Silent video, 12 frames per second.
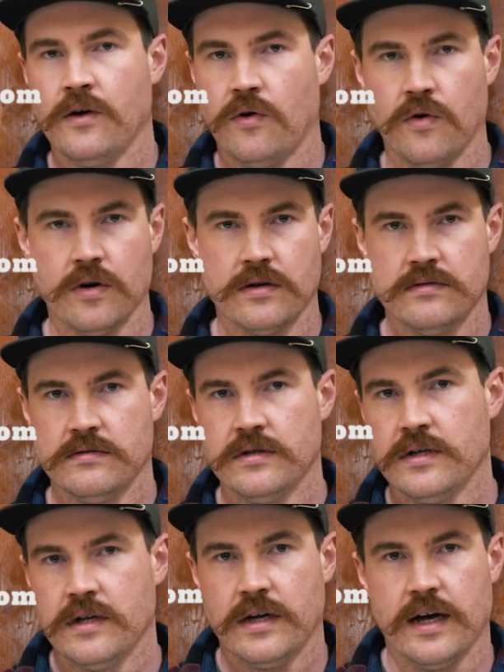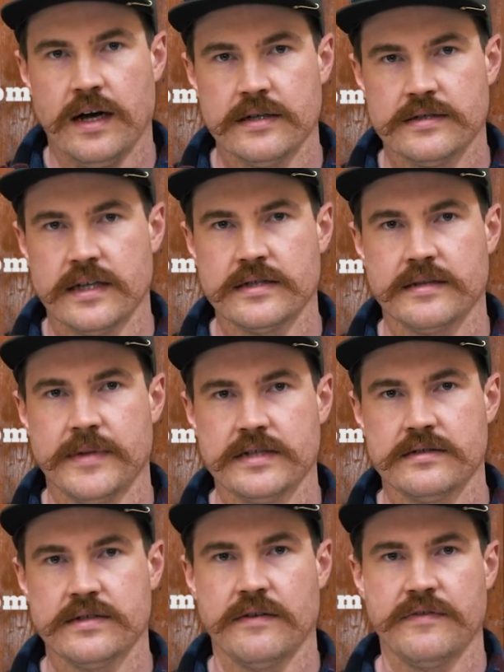or send us a
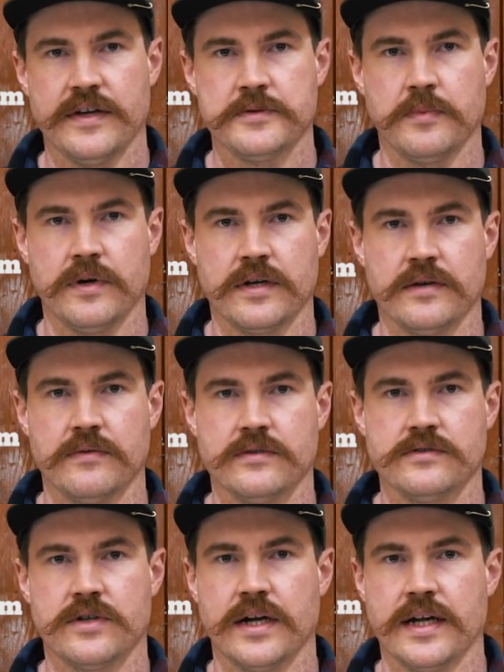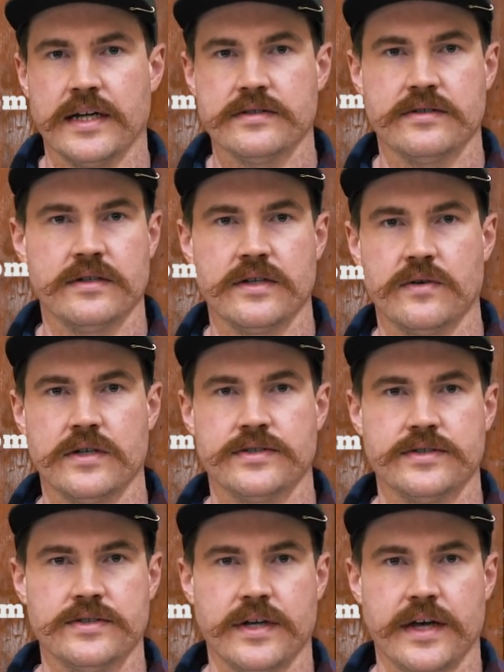message on Facebook and we'll try to answer any questions you